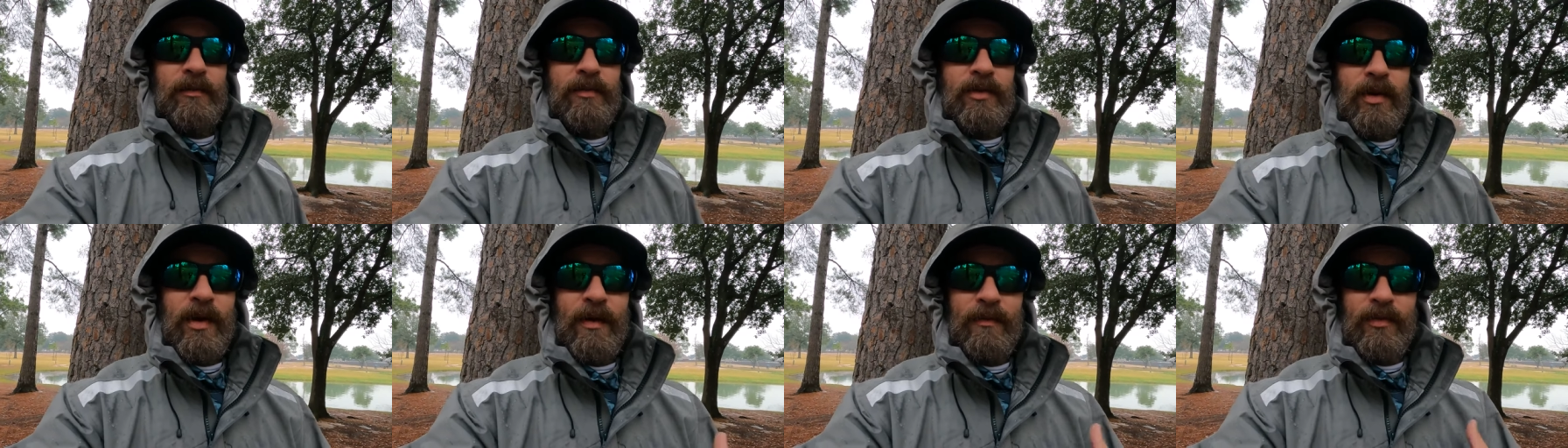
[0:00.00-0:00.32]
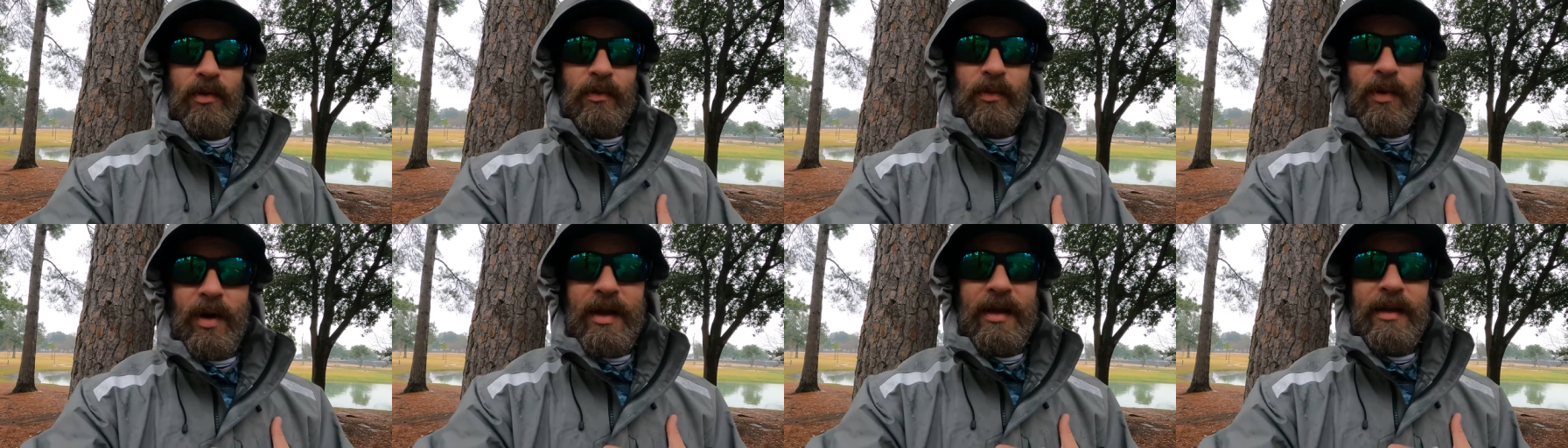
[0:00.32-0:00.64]
if you
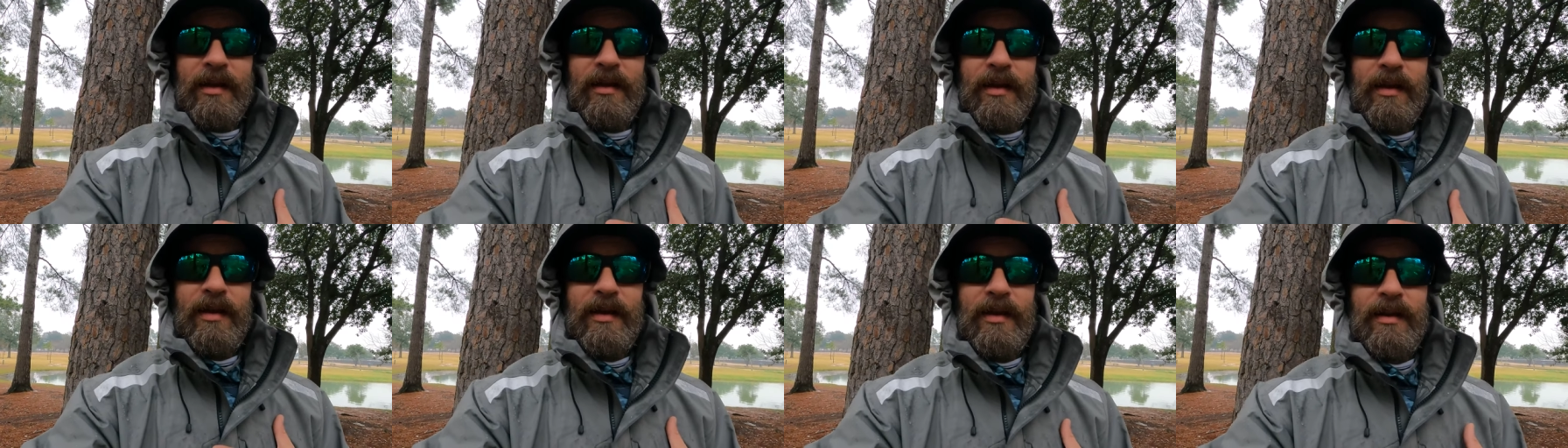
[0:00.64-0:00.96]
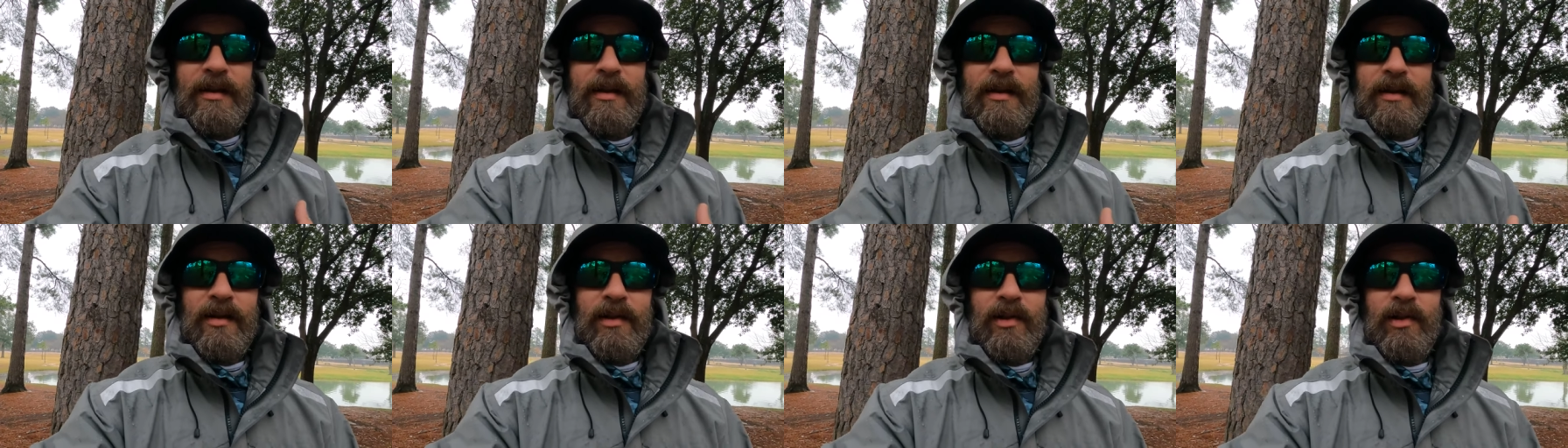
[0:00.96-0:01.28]
have the right
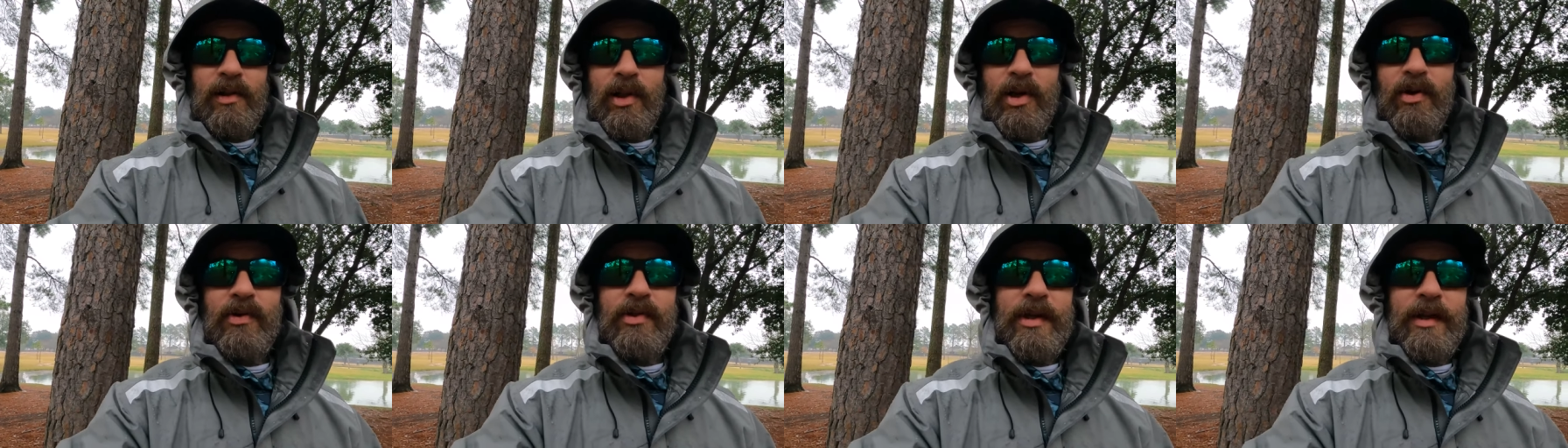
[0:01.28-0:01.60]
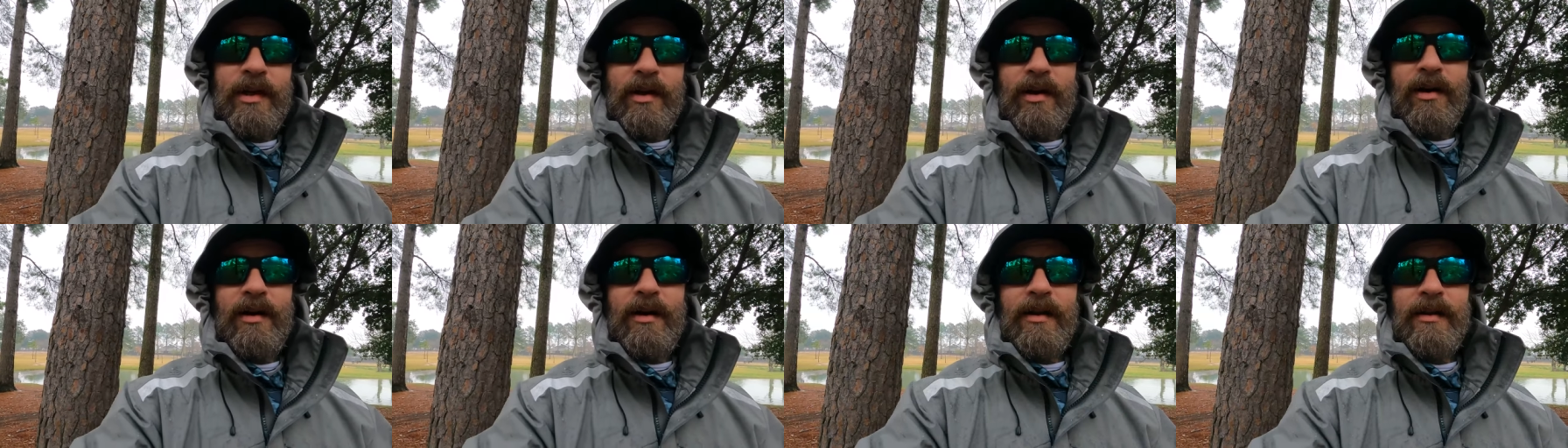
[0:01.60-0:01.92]

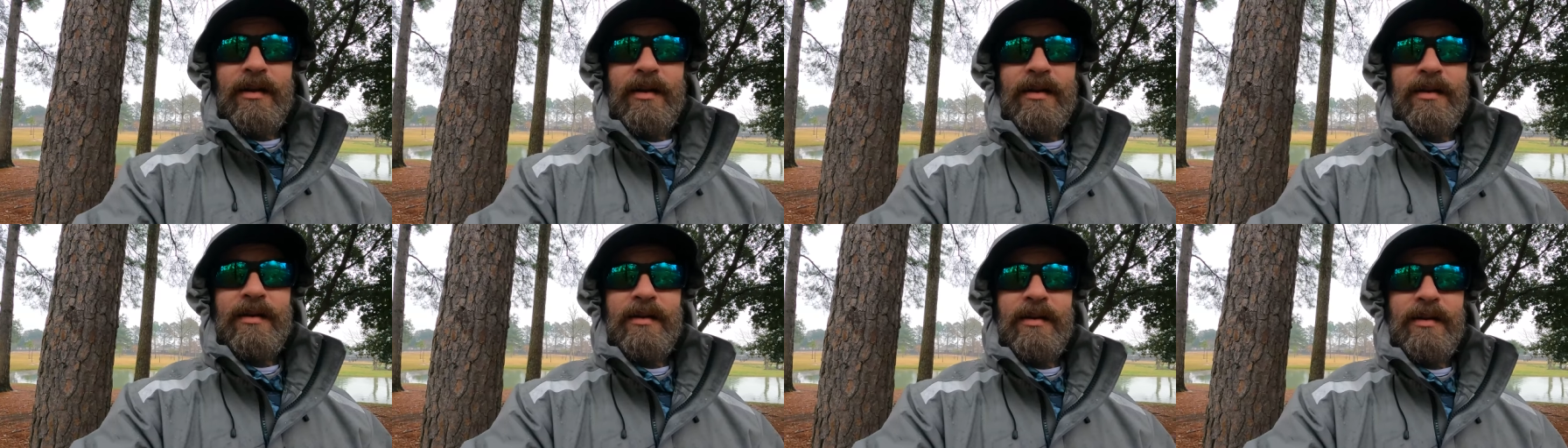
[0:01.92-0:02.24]
clothing on.